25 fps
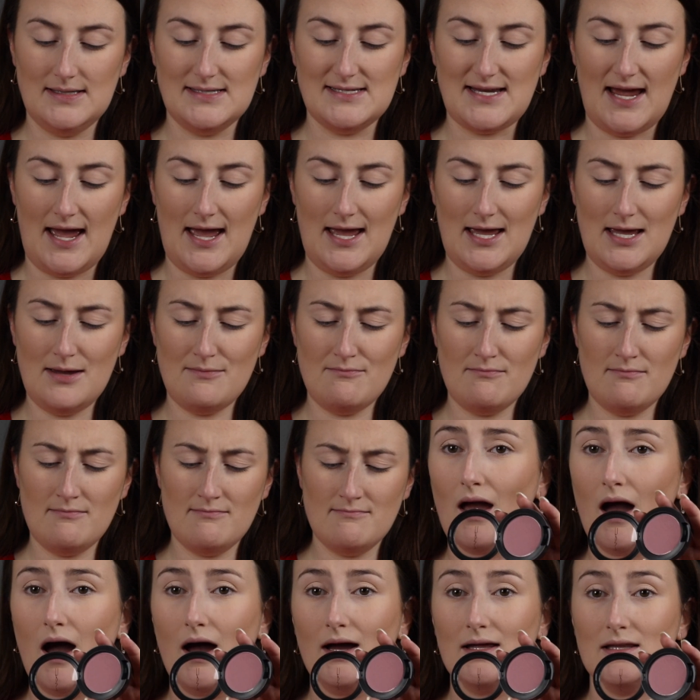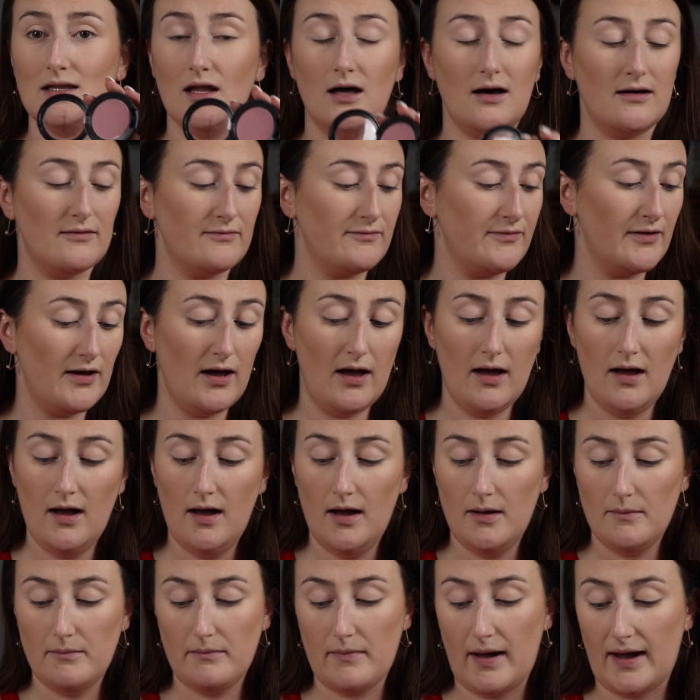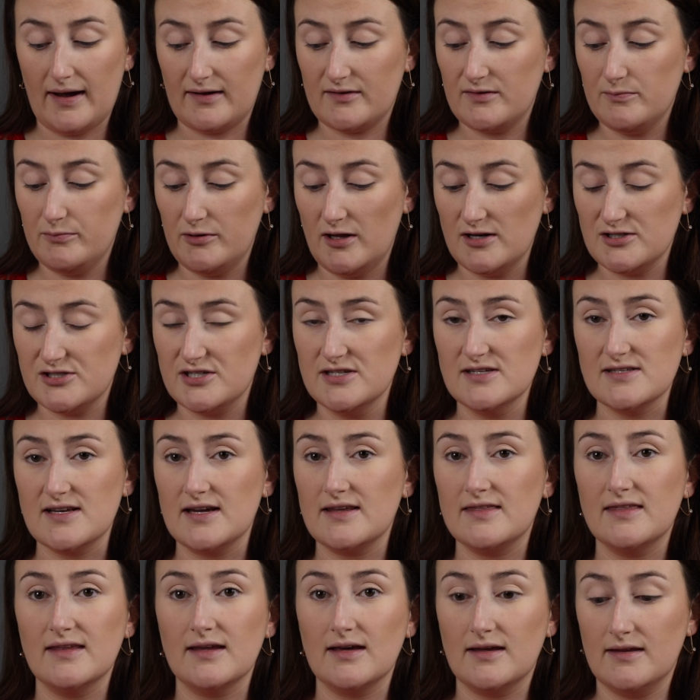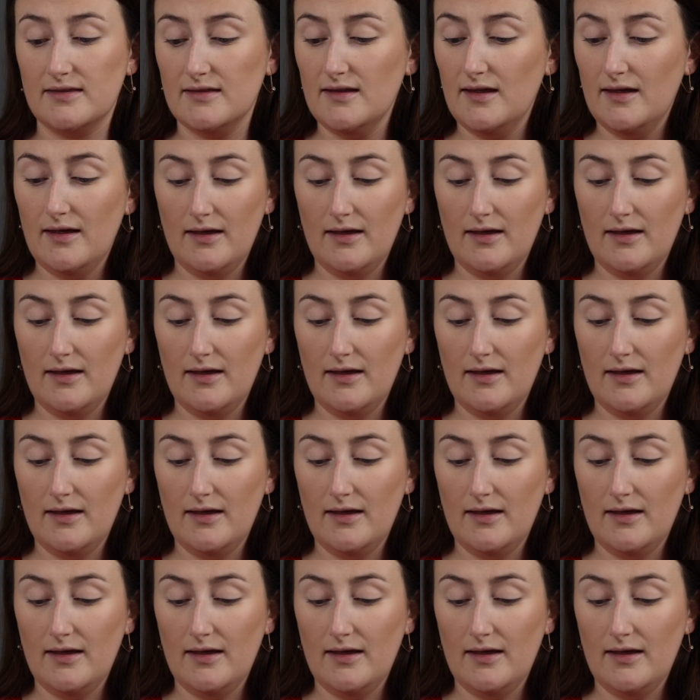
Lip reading: Dame. I love MAC's blushes. I think